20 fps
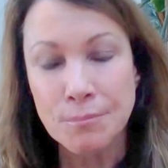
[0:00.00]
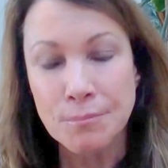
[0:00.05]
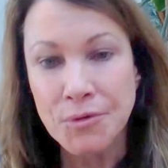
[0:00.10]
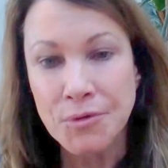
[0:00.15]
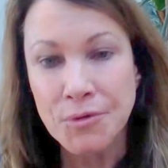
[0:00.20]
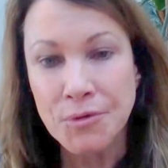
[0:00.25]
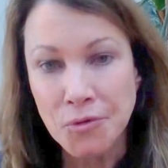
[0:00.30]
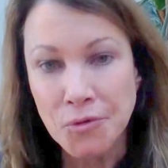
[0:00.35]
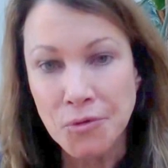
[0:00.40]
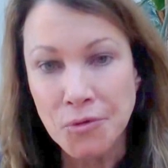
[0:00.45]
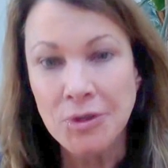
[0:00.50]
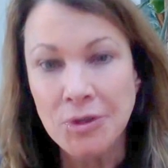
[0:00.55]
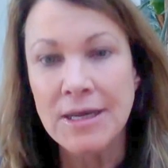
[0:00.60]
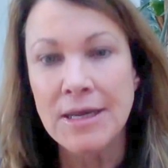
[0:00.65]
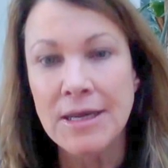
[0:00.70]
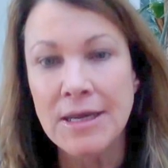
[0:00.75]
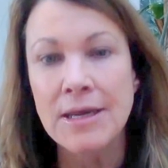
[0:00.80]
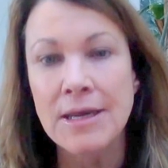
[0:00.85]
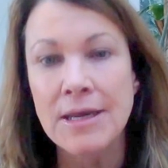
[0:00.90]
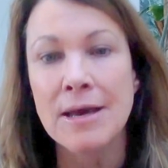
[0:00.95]

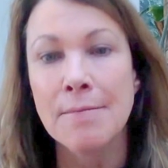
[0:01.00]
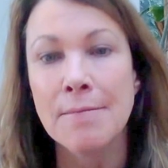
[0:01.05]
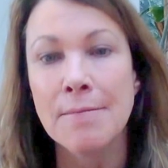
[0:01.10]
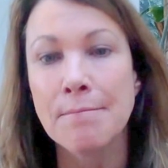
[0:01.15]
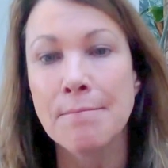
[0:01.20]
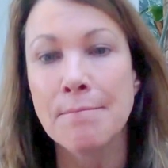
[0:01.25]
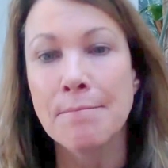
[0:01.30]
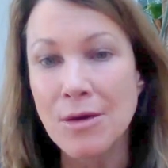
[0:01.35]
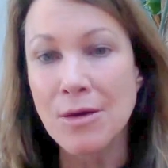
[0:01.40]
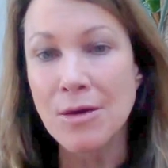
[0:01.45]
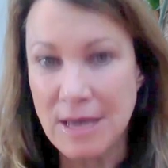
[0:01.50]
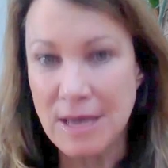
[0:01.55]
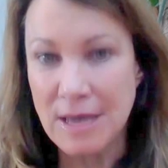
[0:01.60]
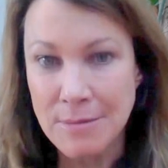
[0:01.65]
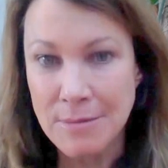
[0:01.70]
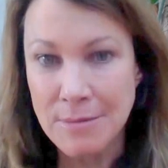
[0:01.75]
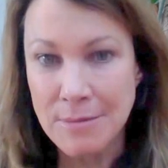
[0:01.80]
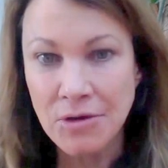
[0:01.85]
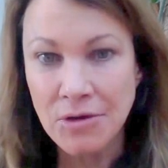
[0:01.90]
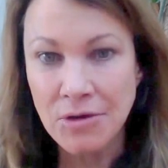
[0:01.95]
purely
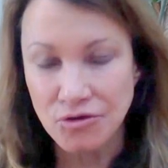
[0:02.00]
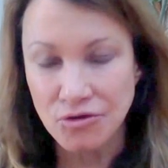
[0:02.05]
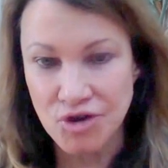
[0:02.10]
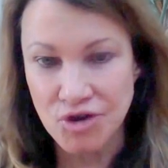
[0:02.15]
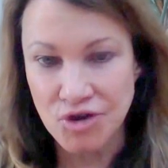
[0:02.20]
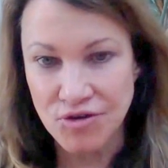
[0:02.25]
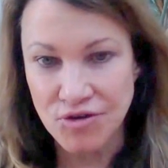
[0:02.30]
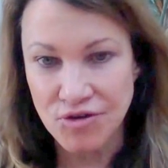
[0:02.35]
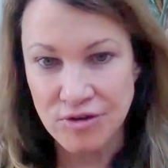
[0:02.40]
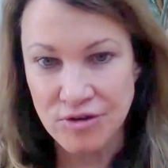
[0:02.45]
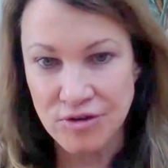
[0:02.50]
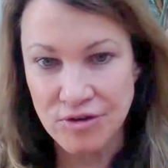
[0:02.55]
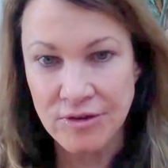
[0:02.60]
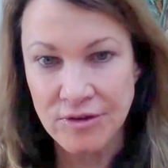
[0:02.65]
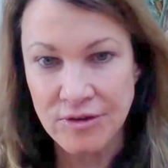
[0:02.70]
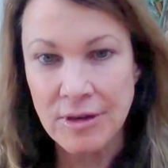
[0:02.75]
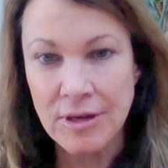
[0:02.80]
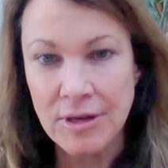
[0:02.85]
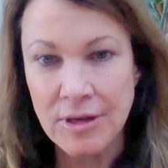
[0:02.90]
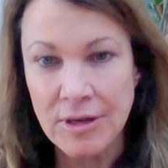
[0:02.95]
biochemical
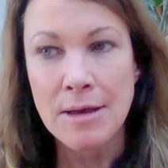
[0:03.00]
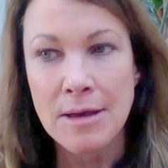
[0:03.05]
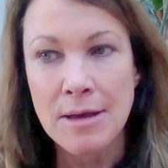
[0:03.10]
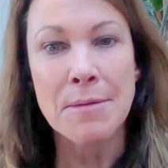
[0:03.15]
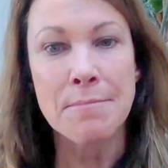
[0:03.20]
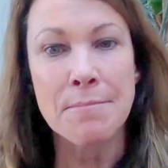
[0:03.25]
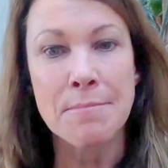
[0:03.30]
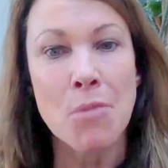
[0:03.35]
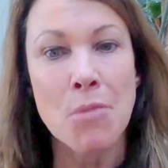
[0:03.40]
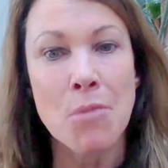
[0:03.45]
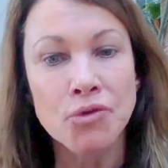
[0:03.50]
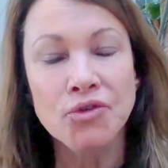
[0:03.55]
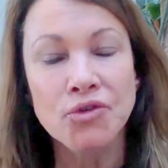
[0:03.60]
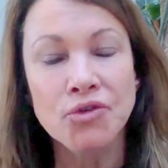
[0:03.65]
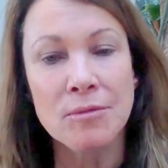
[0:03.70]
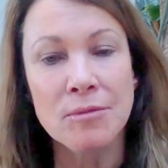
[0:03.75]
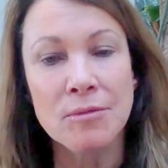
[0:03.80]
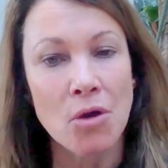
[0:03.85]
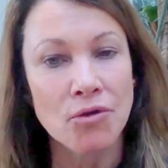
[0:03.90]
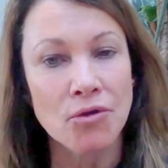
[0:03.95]
changes, but most
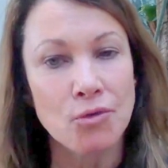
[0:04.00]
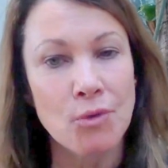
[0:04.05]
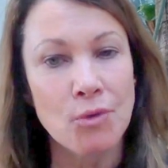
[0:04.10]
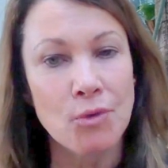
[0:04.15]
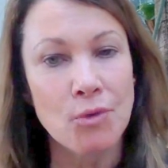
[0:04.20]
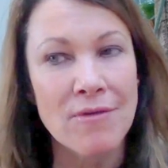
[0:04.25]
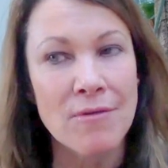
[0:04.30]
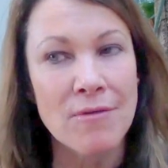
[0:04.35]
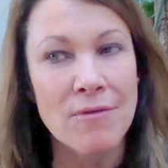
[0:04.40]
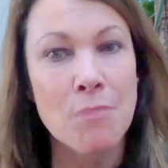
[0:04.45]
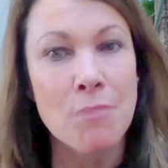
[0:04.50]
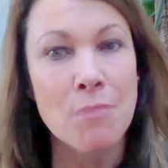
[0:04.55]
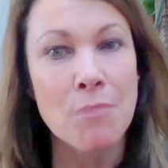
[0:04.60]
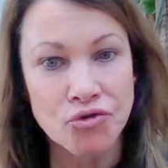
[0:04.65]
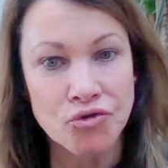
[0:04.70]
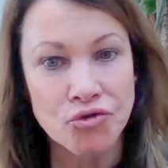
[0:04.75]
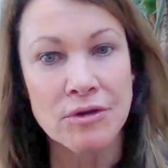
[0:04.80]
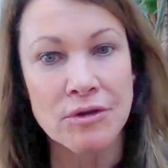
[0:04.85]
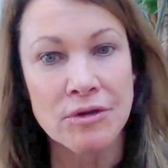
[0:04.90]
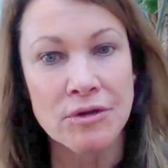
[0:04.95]
of them also have
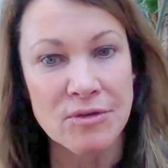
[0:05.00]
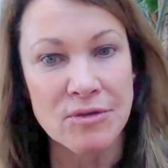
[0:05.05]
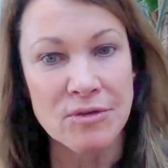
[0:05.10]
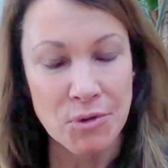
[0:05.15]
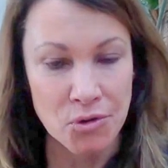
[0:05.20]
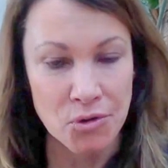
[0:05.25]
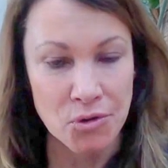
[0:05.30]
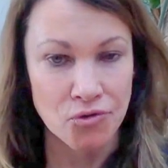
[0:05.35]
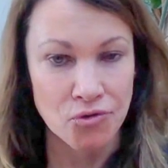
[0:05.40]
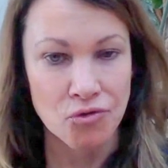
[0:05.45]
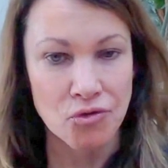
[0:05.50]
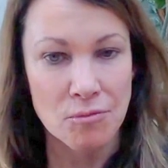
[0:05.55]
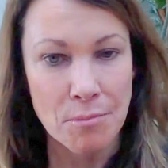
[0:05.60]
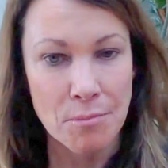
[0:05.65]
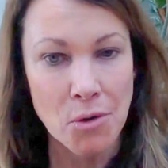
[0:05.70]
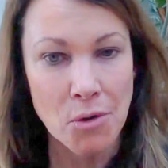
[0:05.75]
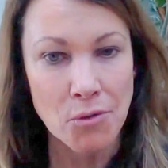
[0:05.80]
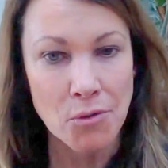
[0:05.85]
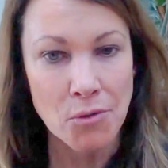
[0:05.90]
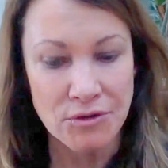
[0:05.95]
emotional and spiritual
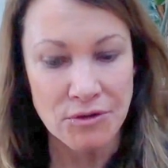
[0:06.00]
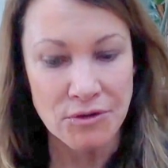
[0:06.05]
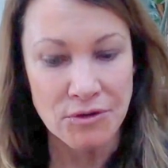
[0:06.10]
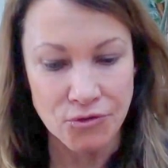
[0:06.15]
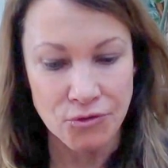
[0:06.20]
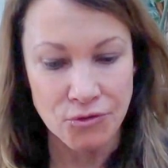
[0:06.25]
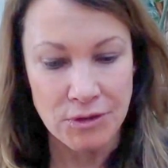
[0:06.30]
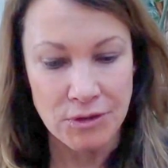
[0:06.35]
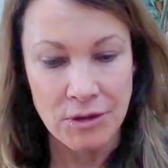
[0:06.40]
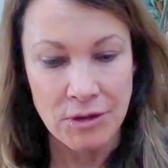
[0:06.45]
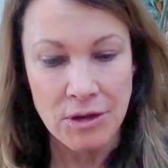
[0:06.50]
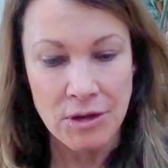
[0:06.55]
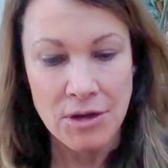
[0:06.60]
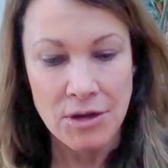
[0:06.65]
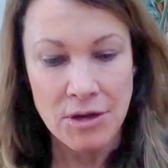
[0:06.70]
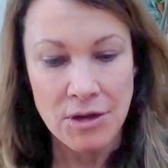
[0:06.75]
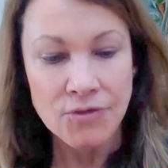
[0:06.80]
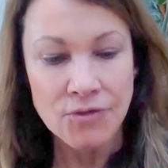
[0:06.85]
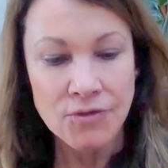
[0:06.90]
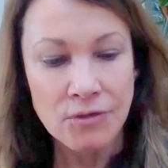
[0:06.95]
components to it.
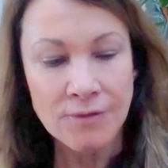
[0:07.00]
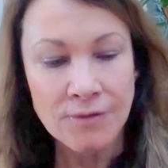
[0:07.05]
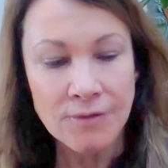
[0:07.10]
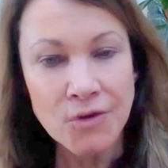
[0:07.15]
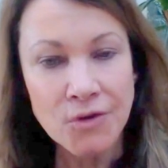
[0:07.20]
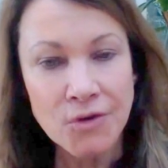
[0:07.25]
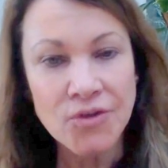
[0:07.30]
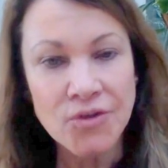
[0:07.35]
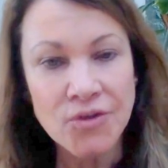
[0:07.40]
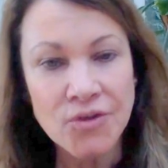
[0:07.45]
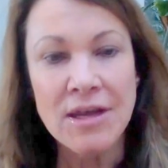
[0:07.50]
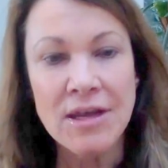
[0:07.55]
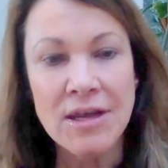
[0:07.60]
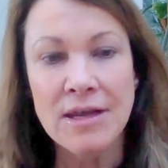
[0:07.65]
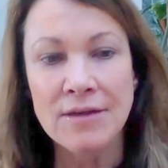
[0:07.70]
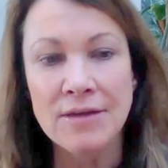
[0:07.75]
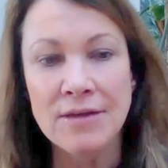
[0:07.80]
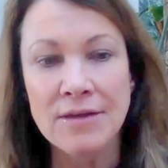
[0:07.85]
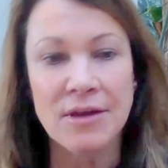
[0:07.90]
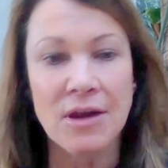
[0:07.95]
So the first thing
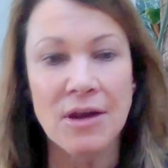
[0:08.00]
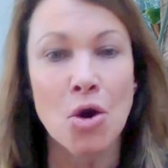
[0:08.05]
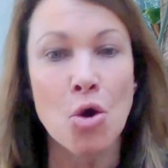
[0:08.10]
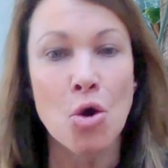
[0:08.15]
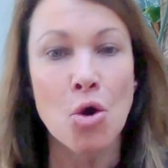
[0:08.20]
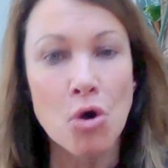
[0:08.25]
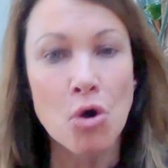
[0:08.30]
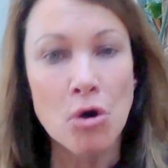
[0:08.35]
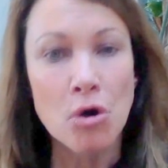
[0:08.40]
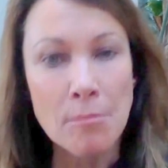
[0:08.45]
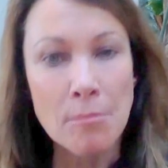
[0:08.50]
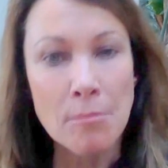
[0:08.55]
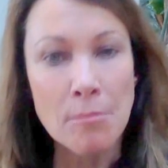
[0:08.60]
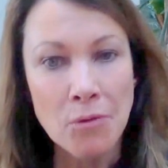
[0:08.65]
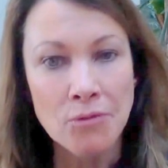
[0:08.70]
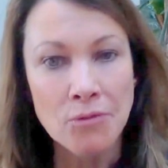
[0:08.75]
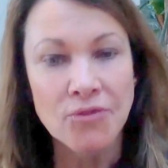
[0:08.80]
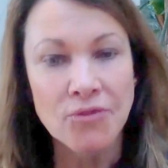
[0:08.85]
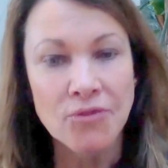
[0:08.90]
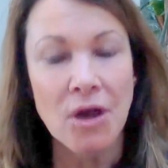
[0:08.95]
is that our
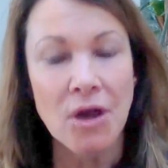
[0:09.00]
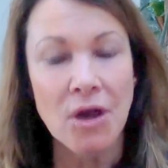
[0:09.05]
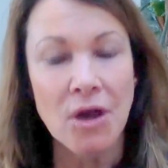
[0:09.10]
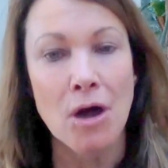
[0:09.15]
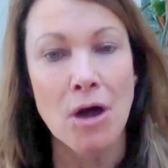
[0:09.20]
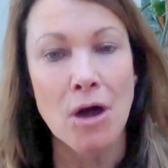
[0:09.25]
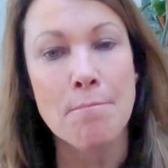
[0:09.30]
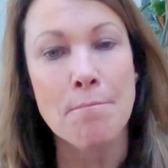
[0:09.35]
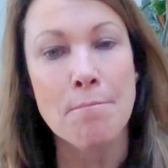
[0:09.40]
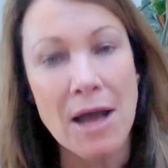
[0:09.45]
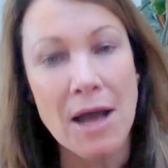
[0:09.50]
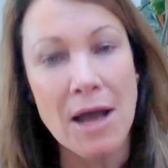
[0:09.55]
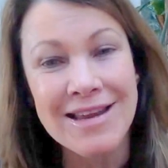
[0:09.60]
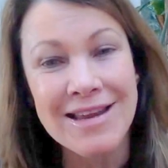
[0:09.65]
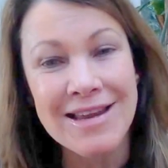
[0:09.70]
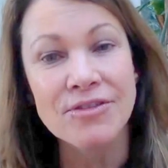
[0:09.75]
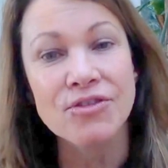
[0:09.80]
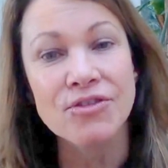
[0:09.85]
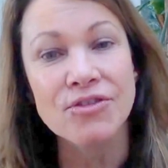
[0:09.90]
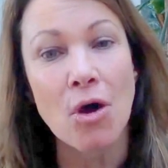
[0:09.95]
hormones are our
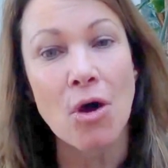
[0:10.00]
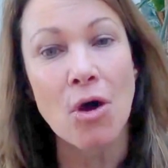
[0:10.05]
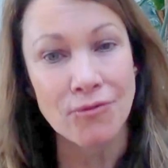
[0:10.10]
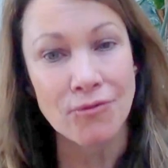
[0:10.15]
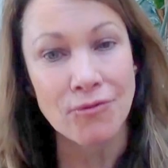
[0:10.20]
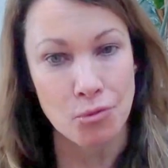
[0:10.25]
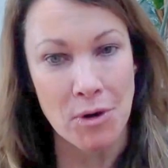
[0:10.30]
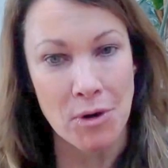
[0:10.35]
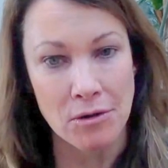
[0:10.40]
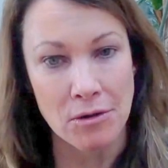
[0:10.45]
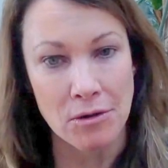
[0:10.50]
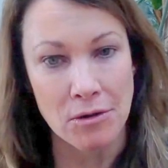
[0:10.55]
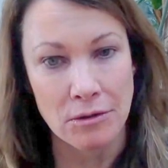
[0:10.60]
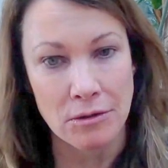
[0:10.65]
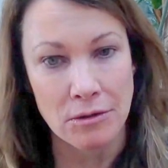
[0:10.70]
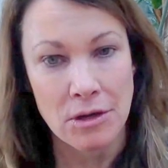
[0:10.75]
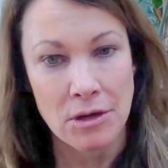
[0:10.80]
body software.